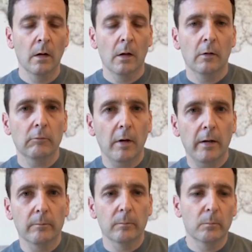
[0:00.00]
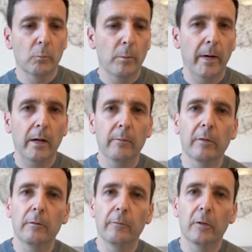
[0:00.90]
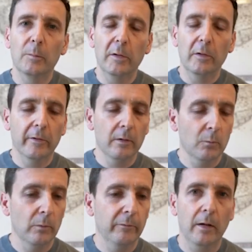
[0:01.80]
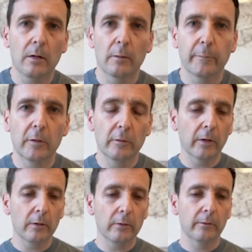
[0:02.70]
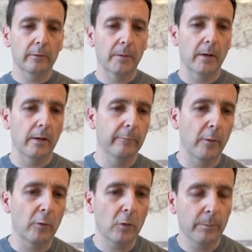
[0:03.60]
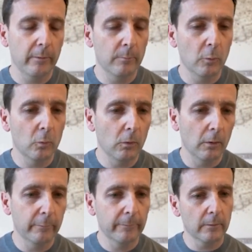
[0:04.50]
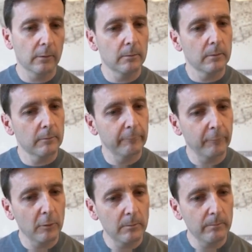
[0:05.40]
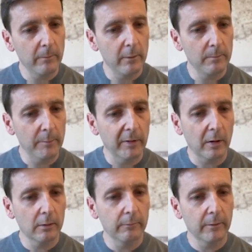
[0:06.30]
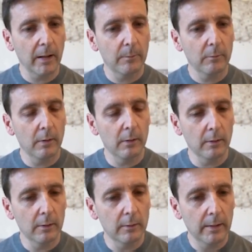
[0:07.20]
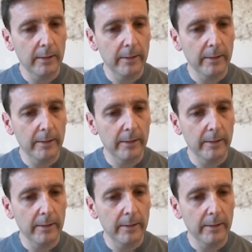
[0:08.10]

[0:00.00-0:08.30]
Right, we're back in front of the computer. We've taken our photos and I've copied them all off from the memory card of the camera locally.